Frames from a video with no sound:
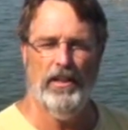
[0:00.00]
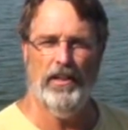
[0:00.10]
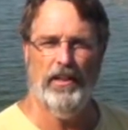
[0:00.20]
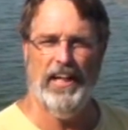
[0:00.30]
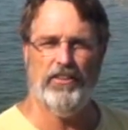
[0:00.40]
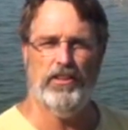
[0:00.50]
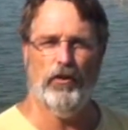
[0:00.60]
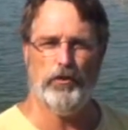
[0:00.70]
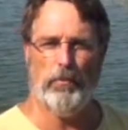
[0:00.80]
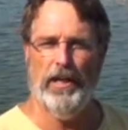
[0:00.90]
in an
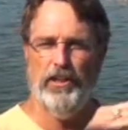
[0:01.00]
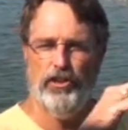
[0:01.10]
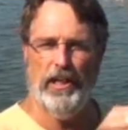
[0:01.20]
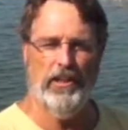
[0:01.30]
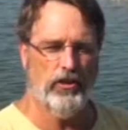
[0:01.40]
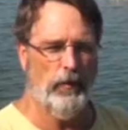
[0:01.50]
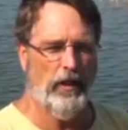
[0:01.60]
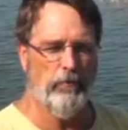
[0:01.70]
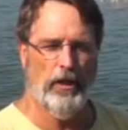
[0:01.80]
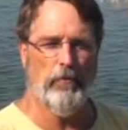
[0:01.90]
Excel spreadsheet so we
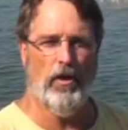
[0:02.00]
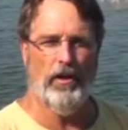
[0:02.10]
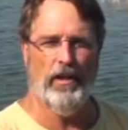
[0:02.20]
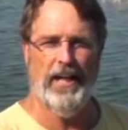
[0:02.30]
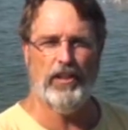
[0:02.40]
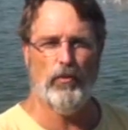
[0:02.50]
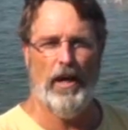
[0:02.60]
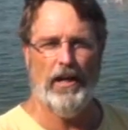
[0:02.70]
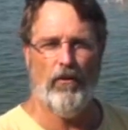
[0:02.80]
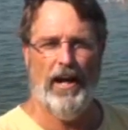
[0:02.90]
can put them on an
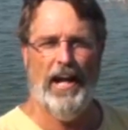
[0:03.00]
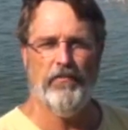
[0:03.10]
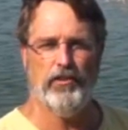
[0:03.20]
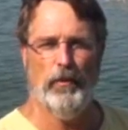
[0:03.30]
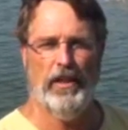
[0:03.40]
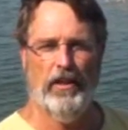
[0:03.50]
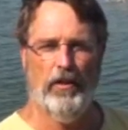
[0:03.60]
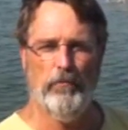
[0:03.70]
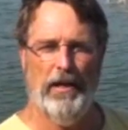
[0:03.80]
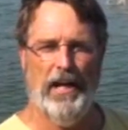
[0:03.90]
XY graph so we can
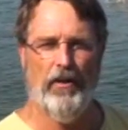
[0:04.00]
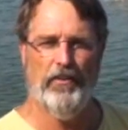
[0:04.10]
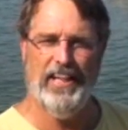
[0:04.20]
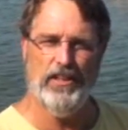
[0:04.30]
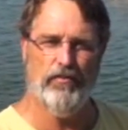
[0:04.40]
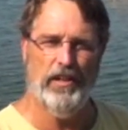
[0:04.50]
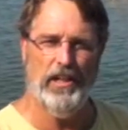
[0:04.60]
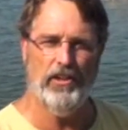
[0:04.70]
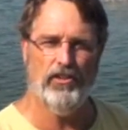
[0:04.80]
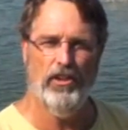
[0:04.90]
compare these
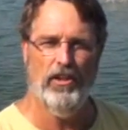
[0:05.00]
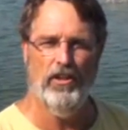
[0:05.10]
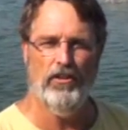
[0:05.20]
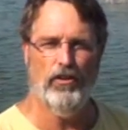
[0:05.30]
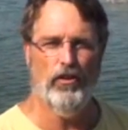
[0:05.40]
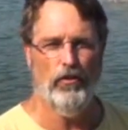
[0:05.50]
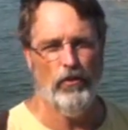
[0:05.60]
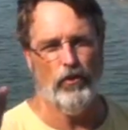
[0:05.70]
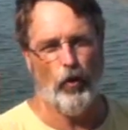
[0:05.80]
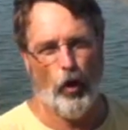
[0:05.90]
fish to
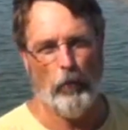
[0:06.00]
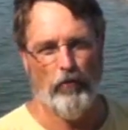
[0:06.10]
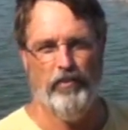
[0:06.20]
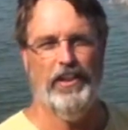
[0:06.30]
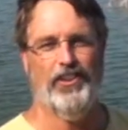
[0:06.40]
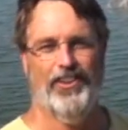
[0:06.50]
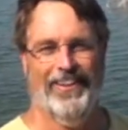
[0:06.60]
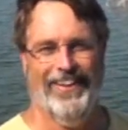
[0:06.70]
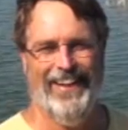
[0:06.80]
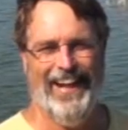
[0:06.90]
normal fish.
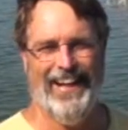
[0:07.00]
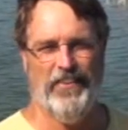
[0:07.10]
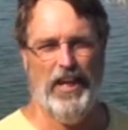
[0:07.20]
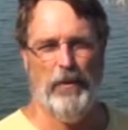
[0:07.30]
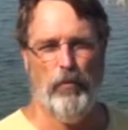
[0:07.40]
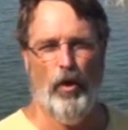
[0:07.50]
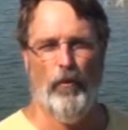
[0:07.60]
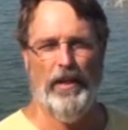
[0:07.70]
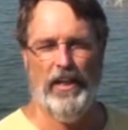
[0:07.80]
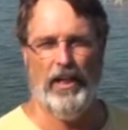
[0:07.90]
And at that
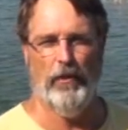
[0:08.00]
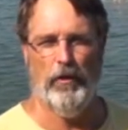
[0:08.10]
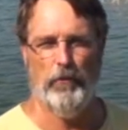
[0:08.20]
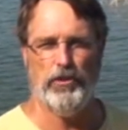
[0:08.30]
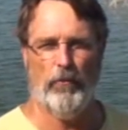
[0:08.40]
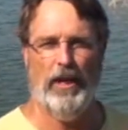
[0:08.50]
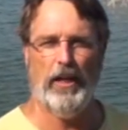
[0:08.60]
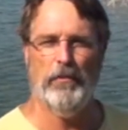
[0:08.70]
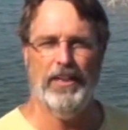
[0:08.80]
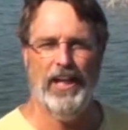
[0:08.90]
point, we can come up with some
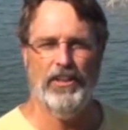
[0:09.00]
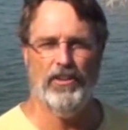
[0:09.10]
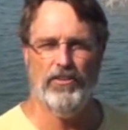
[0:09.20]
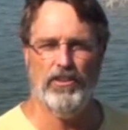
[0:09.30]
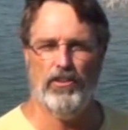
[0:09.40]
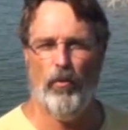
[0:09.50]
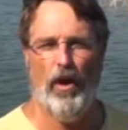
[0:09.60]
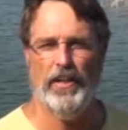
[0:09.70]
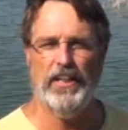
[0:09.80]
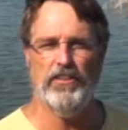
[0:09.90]
recommendations as to
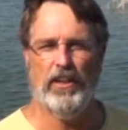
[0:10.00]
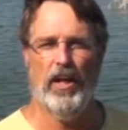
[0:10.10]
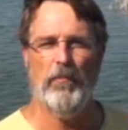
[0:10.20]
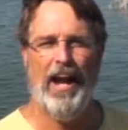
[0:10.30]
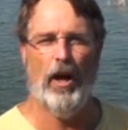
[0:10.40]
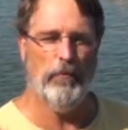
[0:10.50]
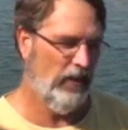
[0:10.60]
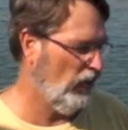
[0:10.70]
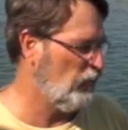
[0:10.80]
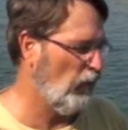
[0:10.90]
what needs to come out.
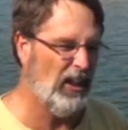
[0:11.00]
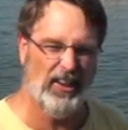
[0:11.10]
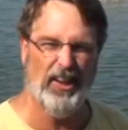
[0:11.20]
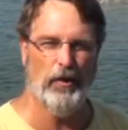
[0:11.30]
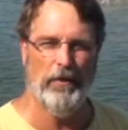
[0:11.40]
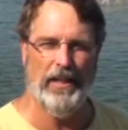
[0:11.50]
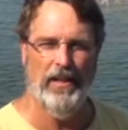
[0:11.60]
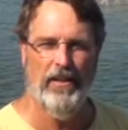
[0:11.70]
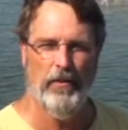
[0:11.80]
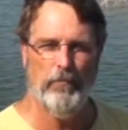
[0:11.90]
But it looks pretty clear to
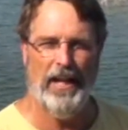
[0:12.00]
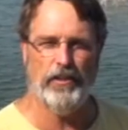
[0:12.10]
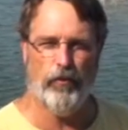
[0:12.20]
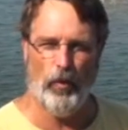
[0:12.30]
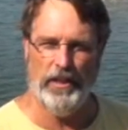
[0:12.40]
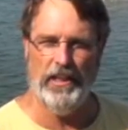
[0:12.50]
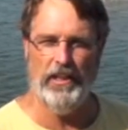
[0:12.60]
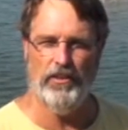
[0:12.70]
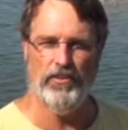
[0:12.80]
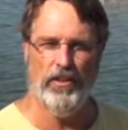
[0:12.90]
me. Bass 14
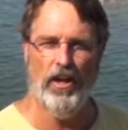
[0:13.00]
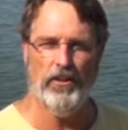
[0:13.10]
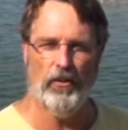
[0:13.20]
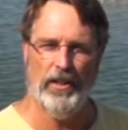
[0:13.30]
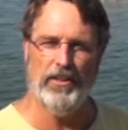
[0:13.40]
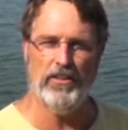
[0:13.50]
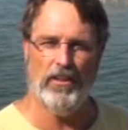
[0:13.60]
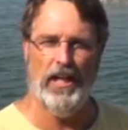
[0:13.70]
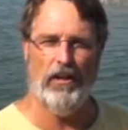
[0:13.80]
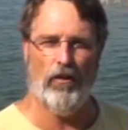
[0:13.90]
inches and under in
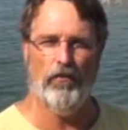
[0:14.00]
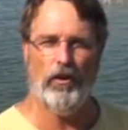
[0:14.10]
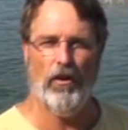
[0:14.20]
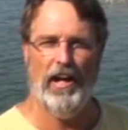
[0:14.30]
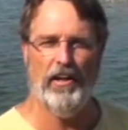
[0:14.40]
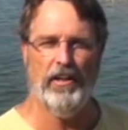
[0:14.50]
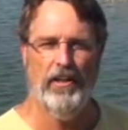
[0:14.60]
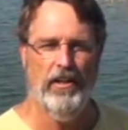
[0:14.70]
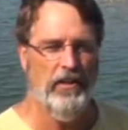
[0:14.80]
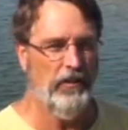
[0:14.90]
this lake are overcrowded.
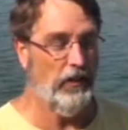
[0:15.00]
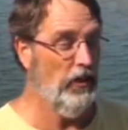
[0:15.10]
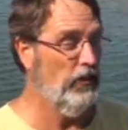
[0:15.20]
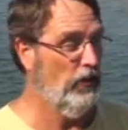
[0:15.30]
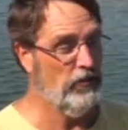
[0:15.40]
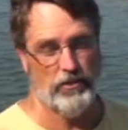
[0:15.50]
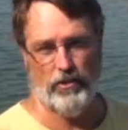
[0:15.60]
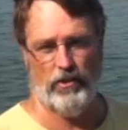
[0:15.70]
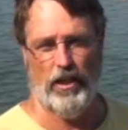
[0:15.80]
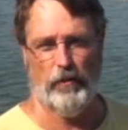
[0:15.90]
The good news is
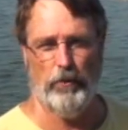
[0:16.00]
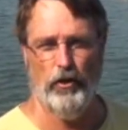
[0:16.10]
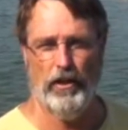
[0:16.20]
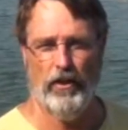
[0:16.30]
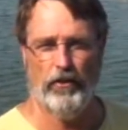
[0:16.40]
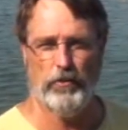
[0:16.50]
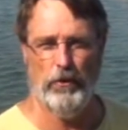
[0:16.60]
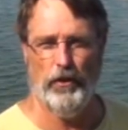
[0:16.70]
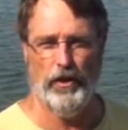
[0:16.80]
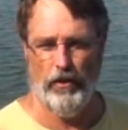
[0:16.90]
there's a lot of bluegill. There's
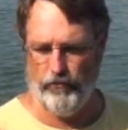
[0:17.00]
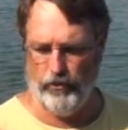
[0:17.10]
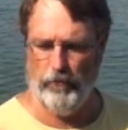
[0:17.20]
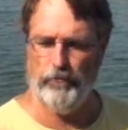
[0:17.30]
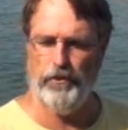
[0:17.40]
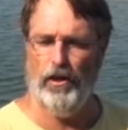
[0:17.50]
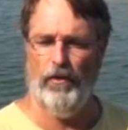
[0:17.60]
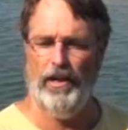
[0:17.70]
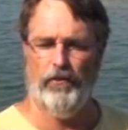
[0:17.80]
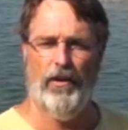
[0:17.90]
bluegill from,
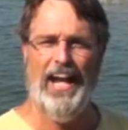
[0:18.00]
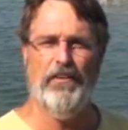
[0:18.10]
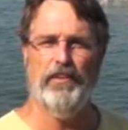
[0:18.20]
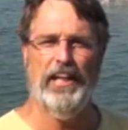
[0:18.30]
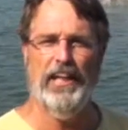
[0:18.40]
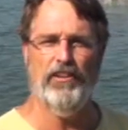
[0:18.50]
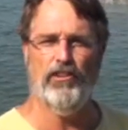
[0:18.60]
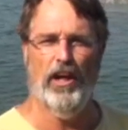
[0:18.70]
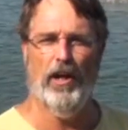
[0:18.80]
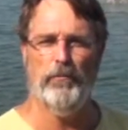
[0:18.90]
I don't know, half an
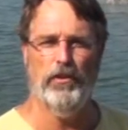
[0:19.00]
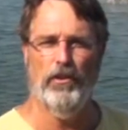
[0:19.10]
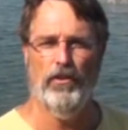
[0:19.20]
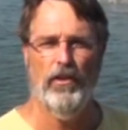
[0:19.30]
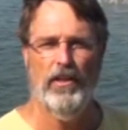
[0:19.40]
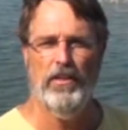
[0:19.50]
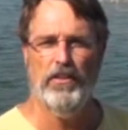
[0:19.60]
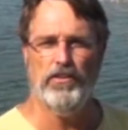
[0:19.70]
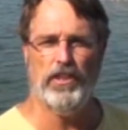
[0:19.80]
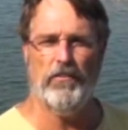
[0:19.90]
inch up to
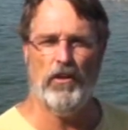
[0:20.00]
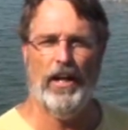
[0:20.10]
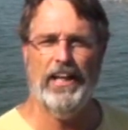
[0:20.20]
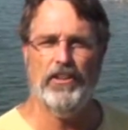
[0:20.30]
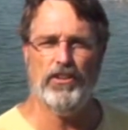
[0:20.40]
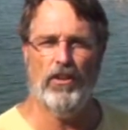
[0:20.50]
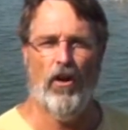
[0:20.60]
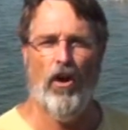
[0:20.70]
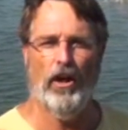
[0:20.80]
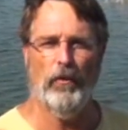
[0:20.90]
7 or 8 inches
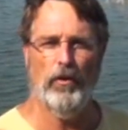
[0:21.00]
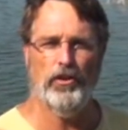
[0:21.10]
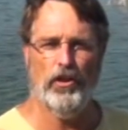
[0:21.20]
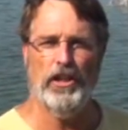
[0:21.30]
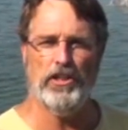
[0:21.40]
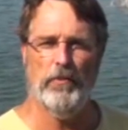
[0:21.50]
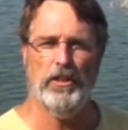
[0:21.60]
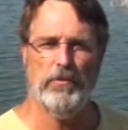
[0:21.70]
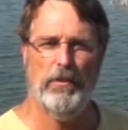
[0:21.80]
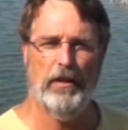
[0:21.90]
long. And we'll show you some
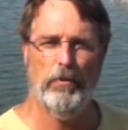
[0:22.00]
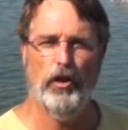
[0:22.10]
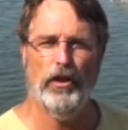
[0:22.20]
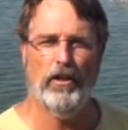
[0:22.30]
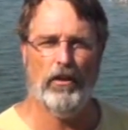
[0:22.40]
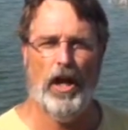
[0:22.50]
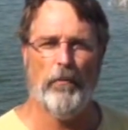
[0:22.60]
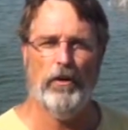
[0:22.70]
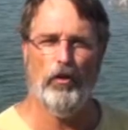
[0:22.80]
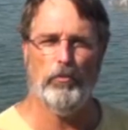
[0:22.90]
of these big bluegill,
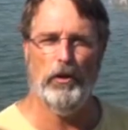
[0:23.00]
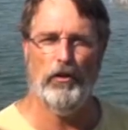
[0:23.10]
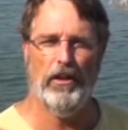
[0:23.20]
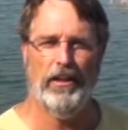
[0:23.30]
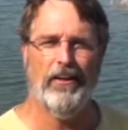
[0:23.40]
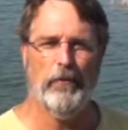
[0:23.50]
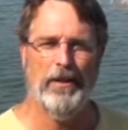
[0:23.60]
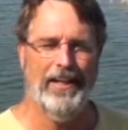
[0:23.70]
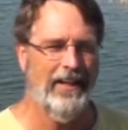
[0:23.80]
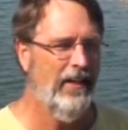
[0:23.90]
copper-nosed bluegill here in a
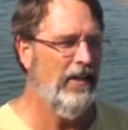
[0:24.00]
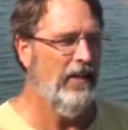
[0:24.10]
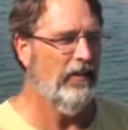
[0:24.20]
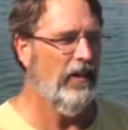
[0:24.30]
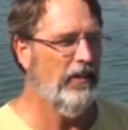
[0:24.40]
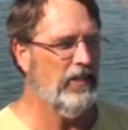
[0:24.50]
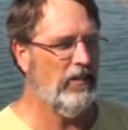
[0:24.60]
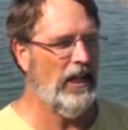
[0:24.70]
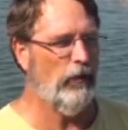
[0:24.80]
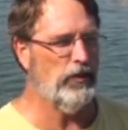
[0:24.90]
minute.
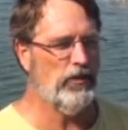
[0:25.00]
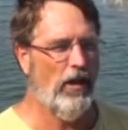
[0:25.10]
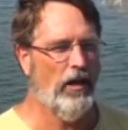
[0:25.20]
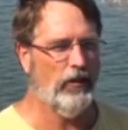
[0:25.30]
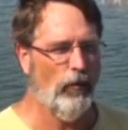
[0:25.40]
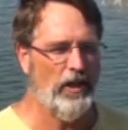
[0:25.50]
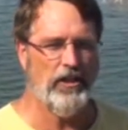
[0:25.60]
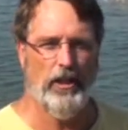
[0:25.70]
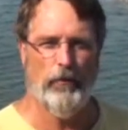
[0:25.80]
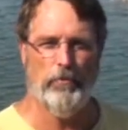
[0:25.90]
This lake was stocked
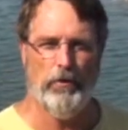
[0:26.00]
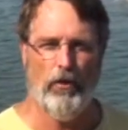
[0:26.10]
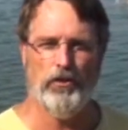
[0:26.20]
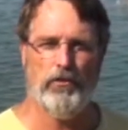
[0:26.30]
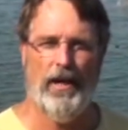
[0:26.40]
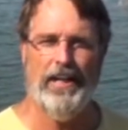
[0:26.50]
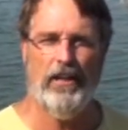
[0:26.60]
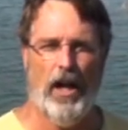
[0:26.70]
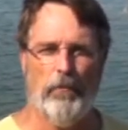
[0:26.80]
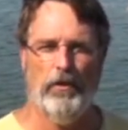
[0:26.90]
originally with pure strain
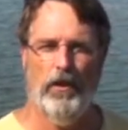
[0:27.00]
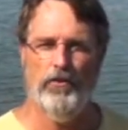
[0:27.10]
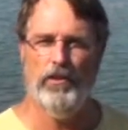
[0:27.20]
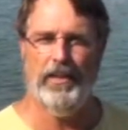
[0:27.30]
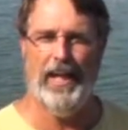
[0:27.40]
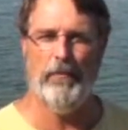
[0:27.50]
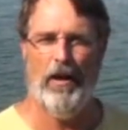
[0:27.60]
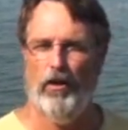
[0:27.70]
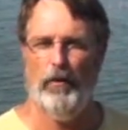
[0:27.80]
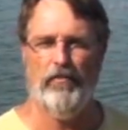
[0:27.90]
copper-nose that came
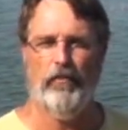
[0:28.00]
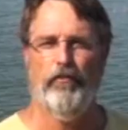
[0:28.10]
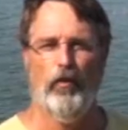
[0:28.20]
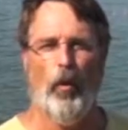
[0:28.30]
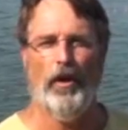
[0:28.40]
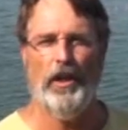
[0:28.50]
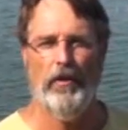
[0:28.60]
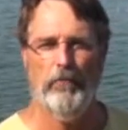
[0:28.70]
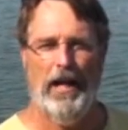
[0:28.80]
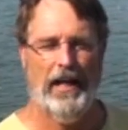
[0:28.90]
all the way from
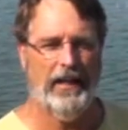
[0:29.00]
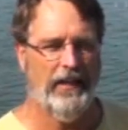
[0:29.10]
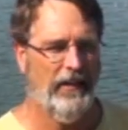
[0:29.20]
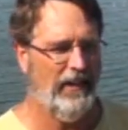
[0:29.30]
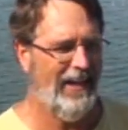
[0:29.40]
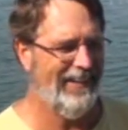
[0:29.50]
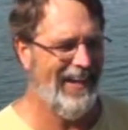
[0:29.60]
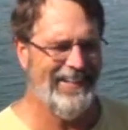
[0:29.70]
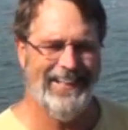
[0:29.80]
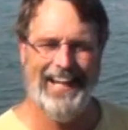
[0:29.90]
Florida back in like
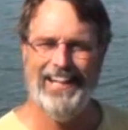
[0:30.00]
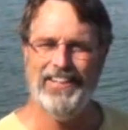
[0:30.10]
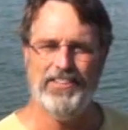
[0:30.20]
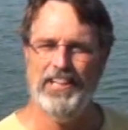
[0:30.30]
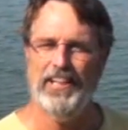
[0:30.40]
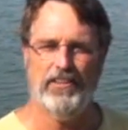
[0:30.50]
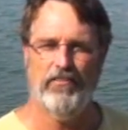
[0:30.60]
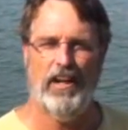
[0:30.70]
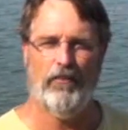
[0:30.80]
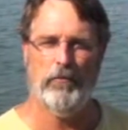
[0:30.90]
1986,
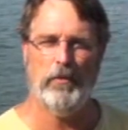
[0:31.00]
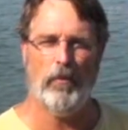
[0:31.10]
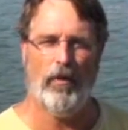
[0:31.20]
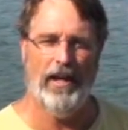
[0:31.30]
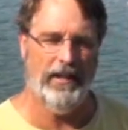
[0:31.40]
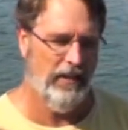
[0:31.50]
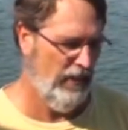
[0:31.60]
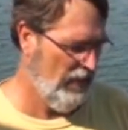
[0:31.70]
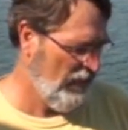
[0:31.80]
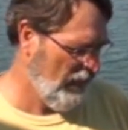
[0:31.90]
if I remember right.
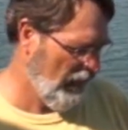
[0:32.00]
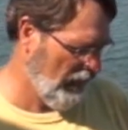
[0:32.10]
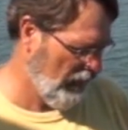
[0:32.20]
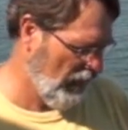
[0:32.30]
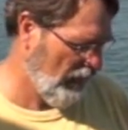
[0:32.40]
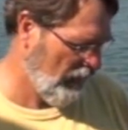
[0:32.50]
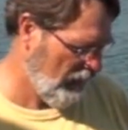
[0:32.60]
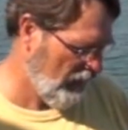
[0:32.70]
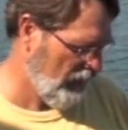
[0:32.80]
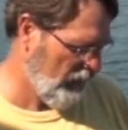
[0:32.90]
And
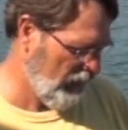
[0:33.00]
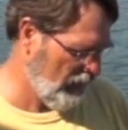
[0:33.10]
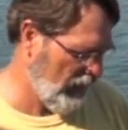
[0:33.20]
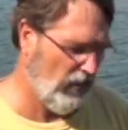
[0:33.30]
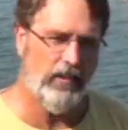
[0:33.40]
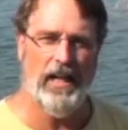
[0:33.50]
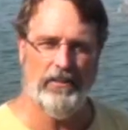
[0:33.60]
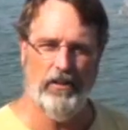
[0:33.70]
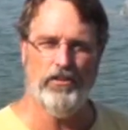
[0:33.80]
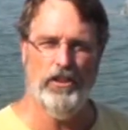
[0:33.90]
they look
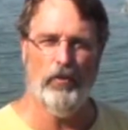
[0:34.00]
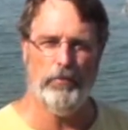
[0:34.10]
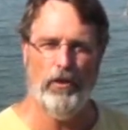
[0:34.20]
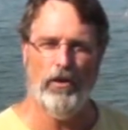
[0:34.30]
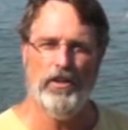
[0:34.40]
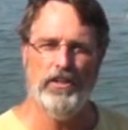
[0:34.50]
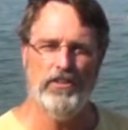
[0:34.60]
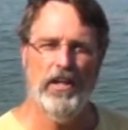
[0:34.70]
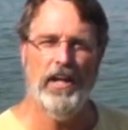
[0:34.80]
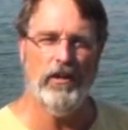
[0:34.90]
like they're still pure to
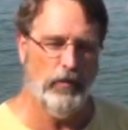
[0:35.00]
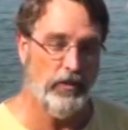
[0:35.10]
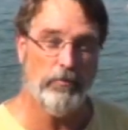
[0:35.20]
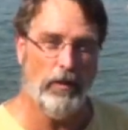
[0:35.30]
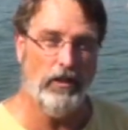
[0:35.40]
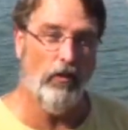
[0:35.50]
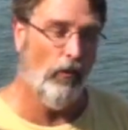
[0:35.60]
this day, which is pretty